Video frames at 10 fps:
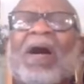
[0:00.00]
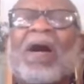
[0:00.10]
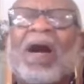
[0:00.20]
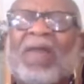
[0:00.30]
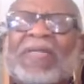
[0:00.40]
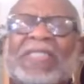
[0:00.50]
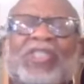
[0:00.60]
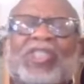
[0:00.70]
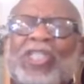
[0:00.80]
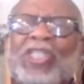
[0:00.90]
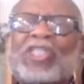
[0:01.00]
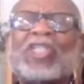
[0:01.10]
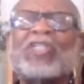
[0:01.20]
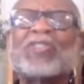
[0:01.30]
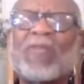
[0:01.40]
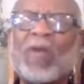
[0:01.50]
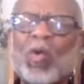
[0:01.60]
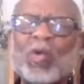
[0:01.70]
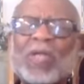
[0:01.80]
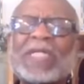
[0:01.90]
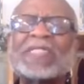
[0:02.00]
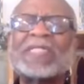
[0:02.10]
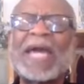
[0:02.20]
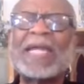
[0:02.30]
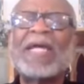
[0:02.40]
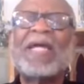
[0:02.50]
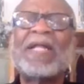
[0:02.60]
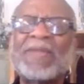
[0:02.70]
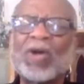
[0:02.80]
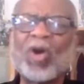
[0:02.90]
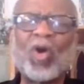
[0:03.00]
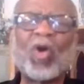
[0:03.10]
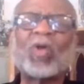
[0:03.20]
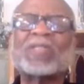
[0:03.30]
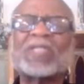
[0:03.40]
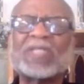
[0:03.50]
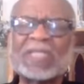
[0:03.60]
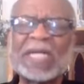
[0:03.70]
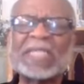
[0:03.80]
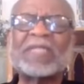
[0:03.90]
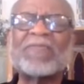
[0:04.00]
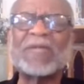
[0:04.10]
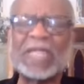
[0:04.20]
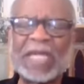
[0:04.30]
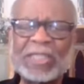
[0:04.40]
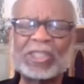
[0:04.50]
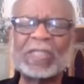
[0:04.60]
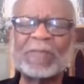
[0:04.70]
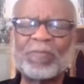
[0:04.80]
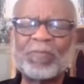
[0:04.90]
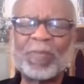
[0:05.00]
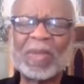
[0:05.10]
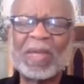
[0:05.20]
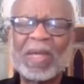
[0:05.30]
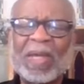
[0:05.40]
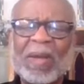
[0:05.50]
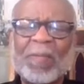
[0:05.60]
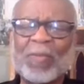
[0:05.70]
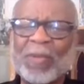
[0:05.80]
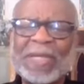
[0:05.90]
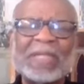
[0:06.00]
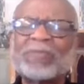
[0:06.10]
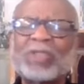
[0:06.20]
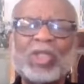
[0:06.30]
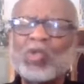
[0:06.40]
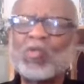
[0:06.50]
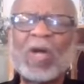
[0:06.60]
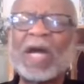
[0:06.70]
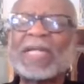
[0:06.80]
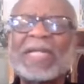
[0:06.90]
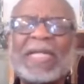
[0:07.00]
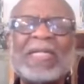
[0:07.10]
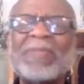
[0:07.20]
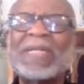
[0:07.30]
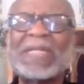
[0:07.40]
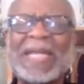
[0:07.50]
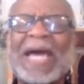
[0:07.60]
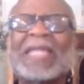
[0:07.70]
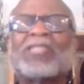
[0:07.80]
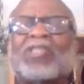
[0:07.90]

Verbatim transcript: of his teachings of holiness and, and the call to sanctification. Bring him to you, God, and let him acknowledge